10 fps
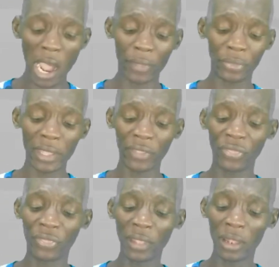and the
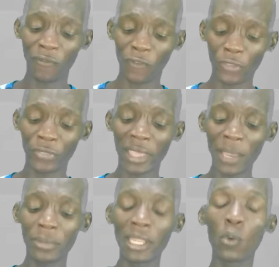fourth
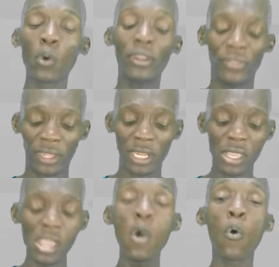game they won
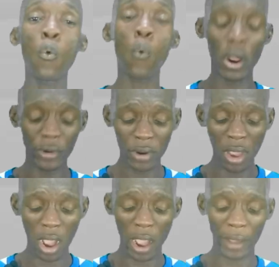3-1,